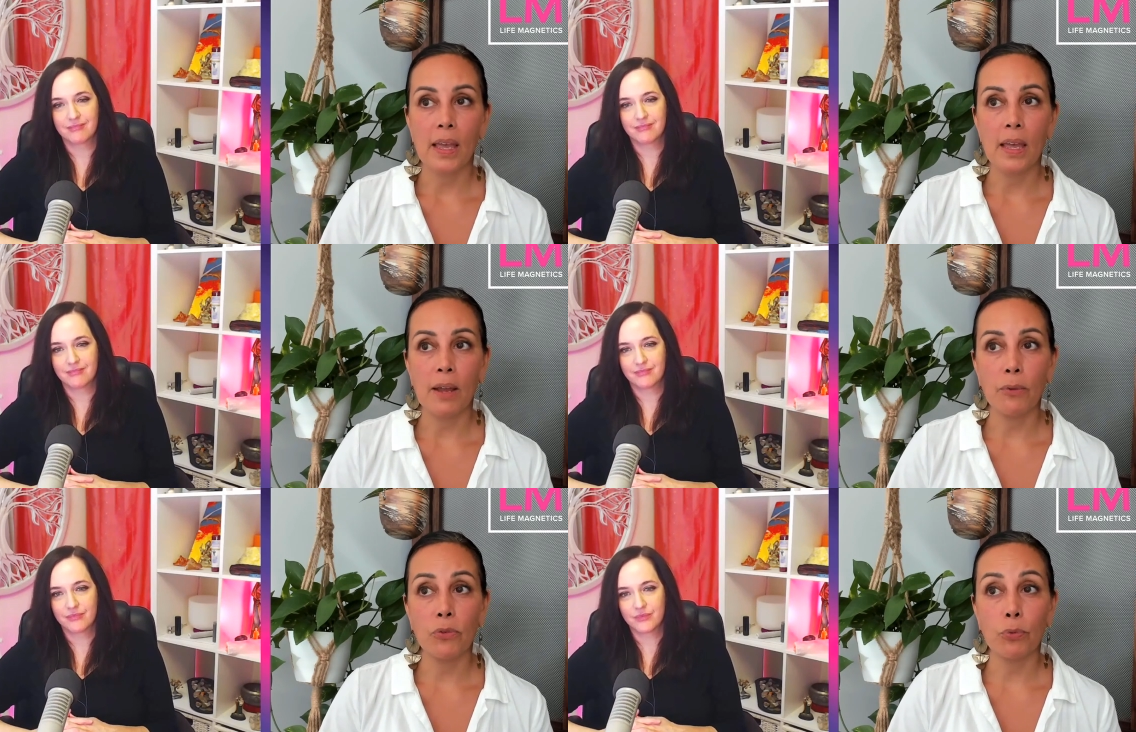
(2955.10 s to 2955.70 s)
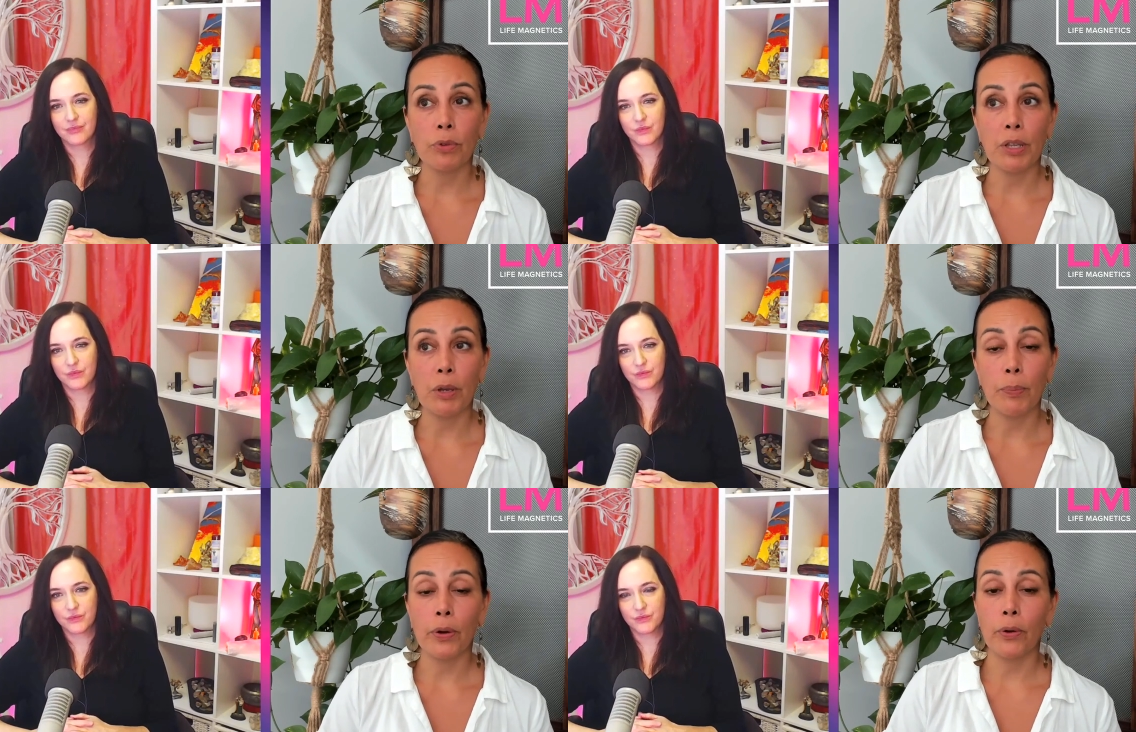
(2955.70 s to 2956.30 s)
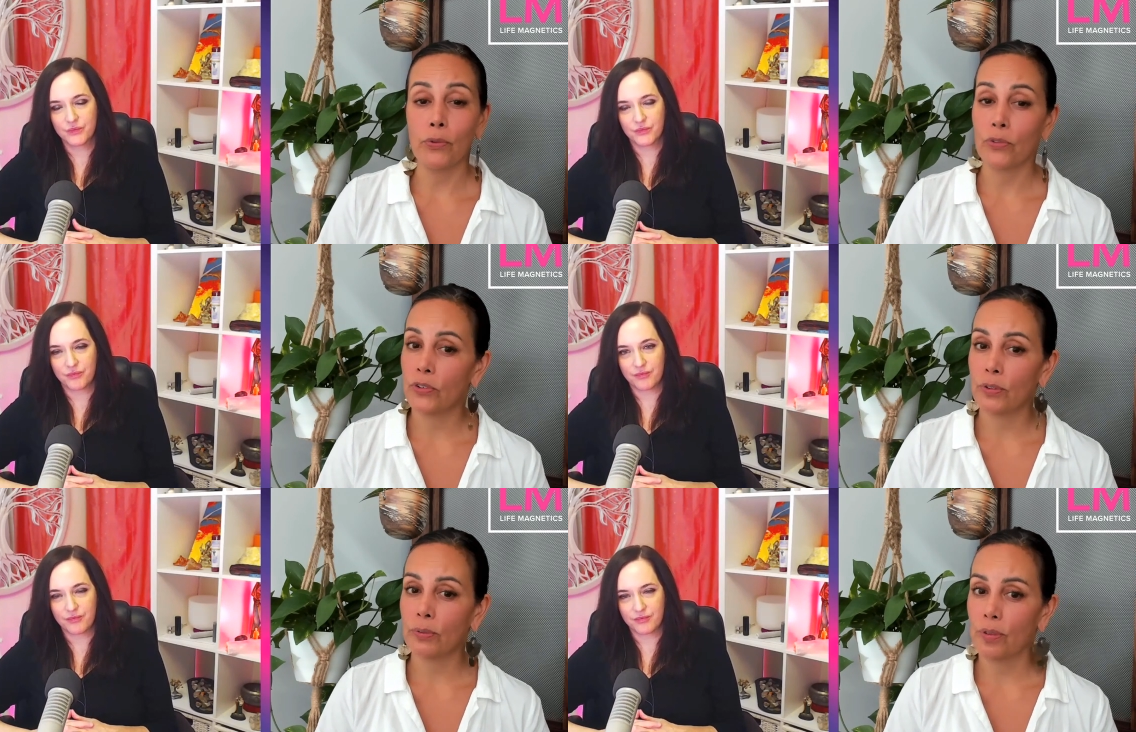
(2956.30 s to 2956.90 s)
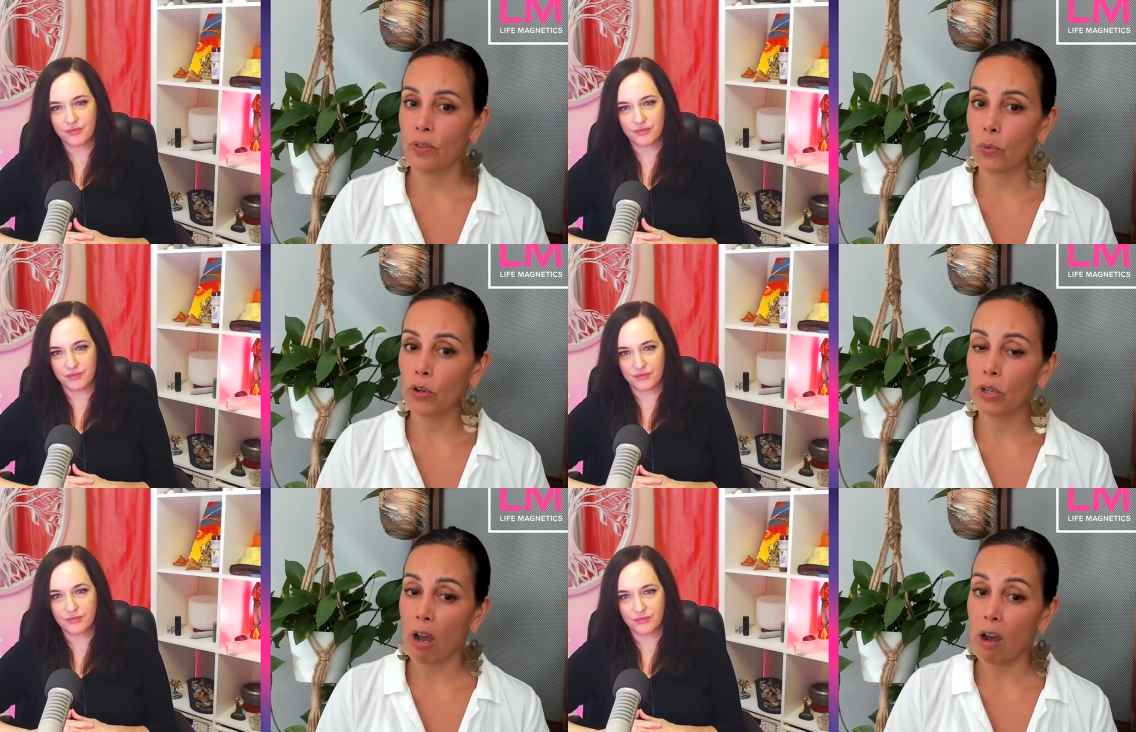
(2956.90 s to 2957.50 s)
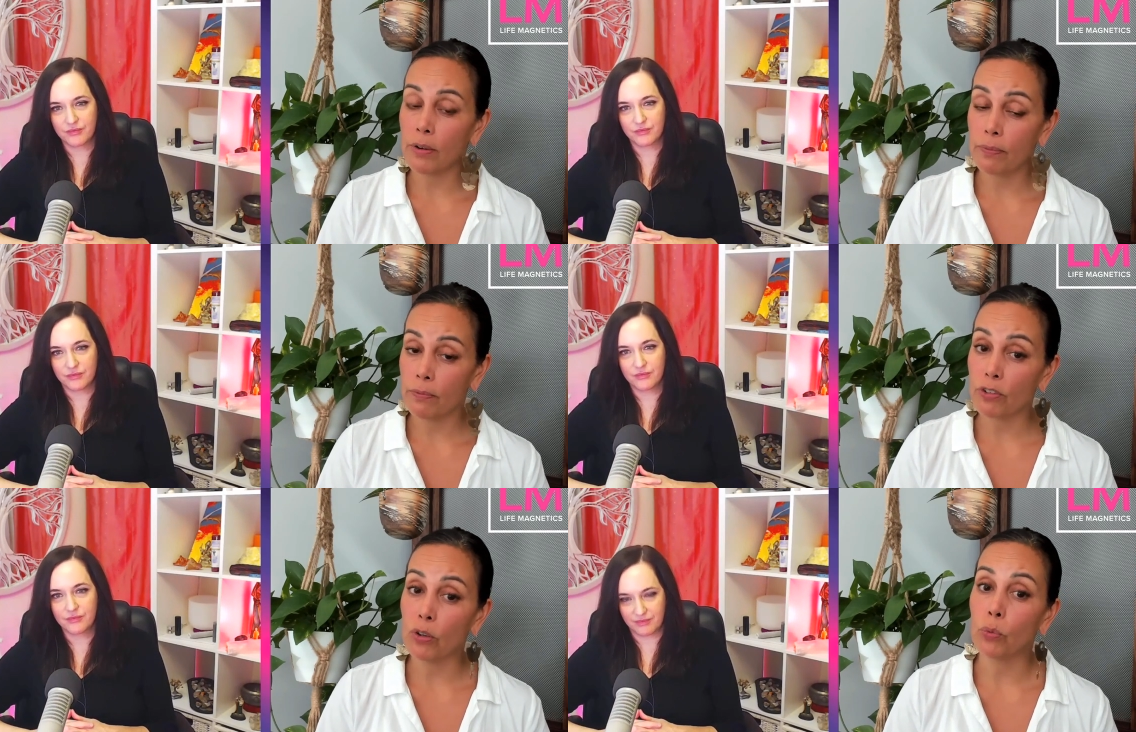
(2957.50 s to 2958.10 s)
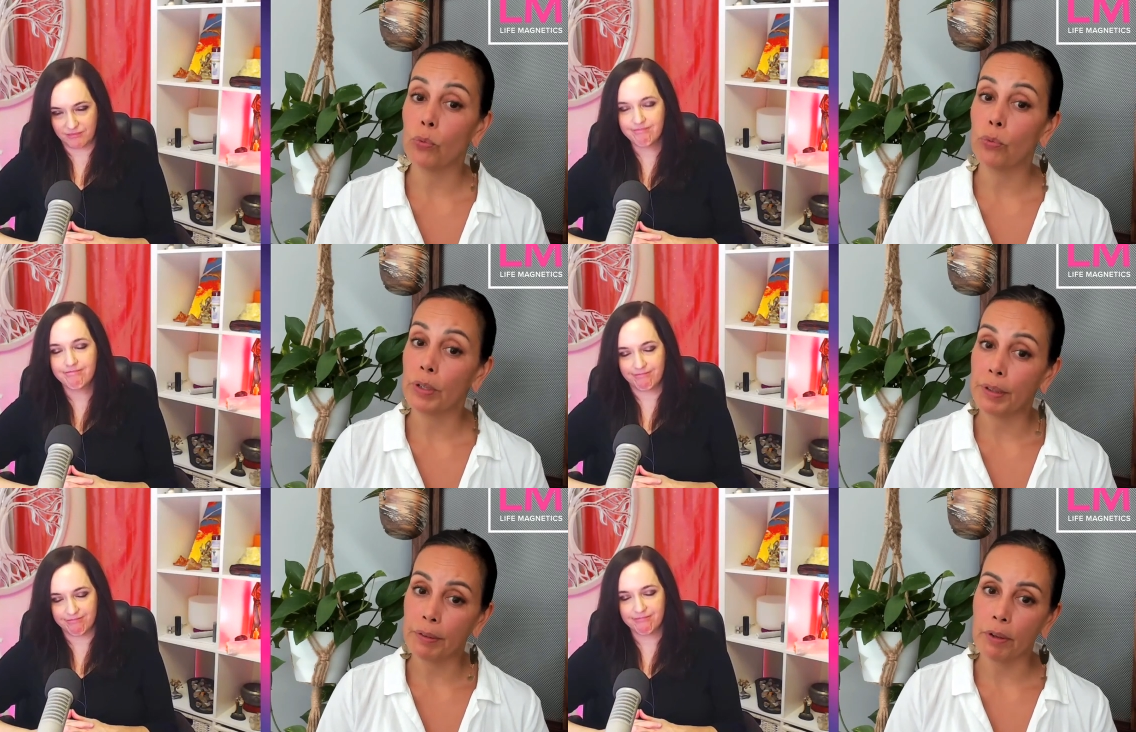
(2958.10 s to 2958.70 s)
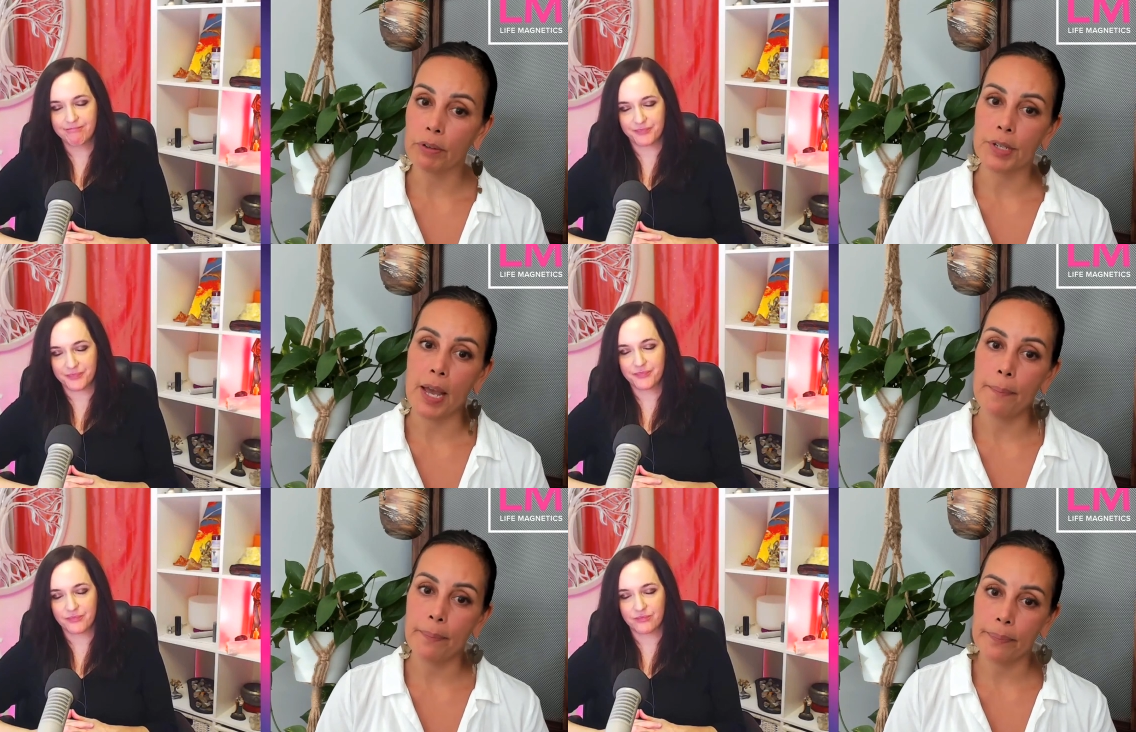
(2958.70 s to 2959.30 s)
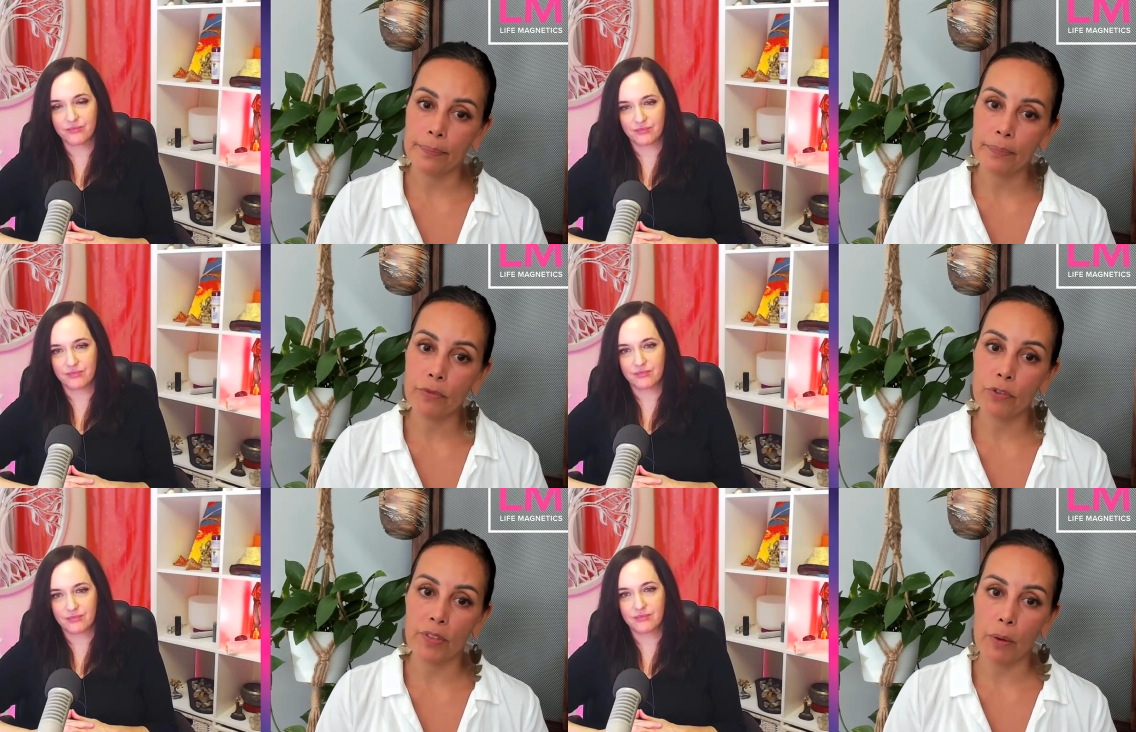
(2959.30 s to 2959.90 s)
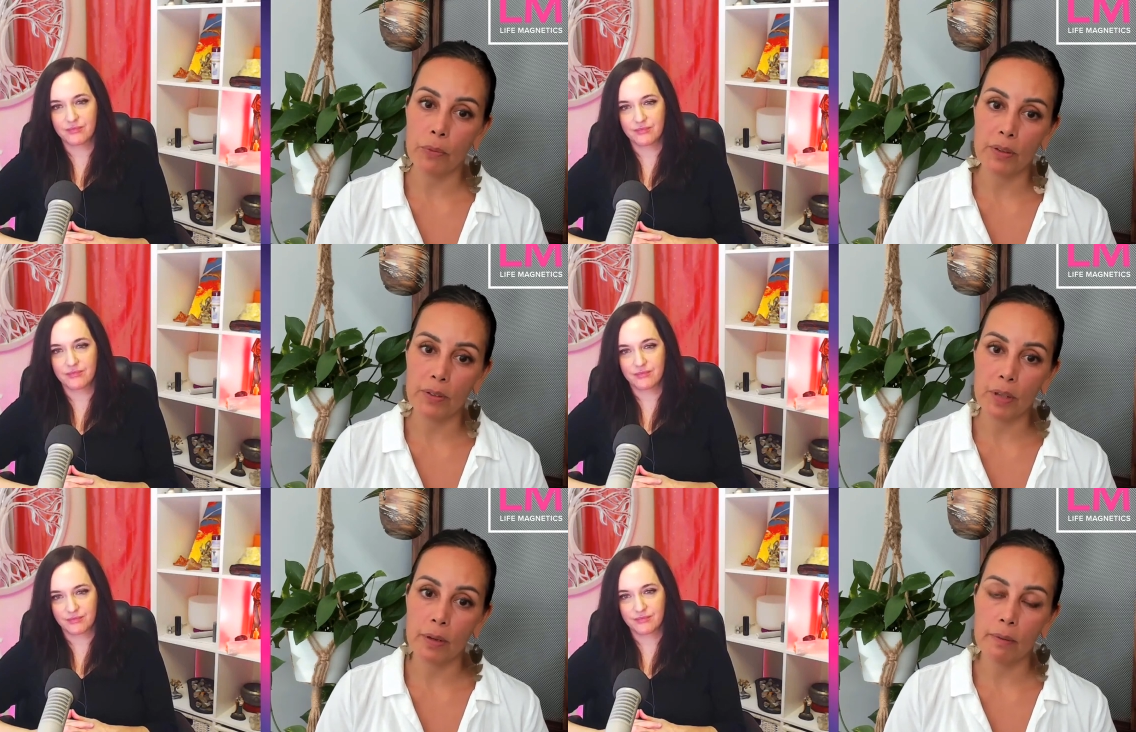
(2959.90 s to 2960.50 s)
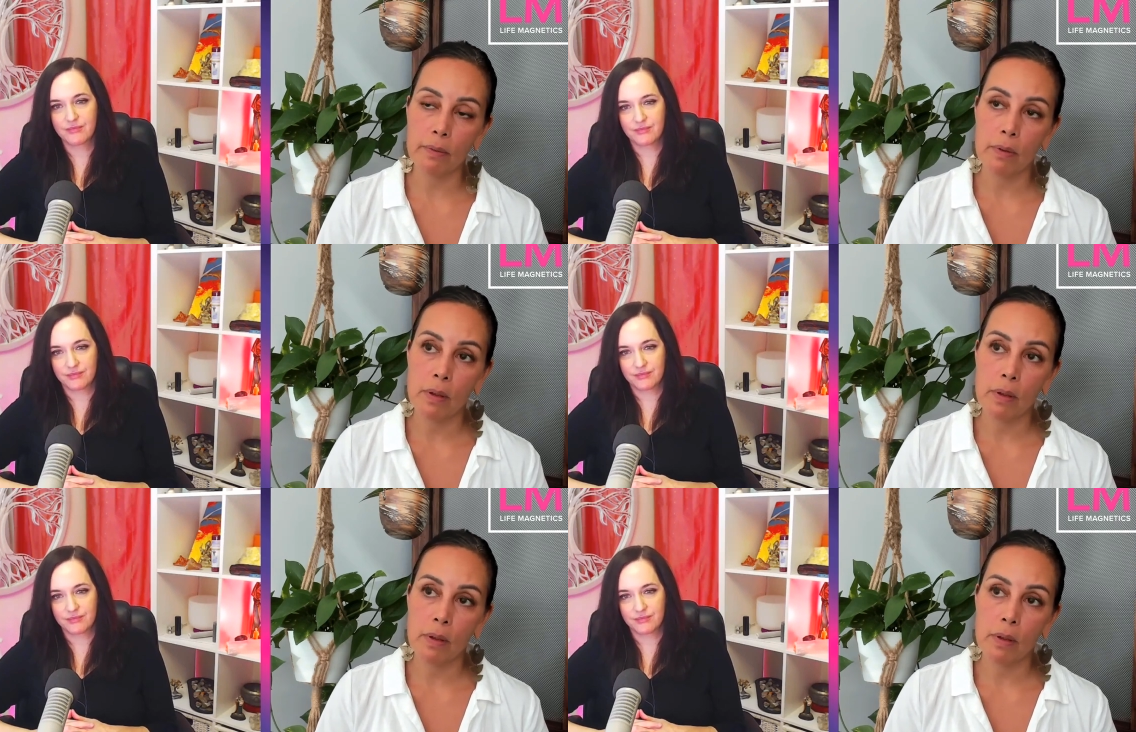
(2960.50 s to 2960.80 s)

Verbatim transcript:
Speaker 1: And I was really opposed to the word God for a really long time for that reason.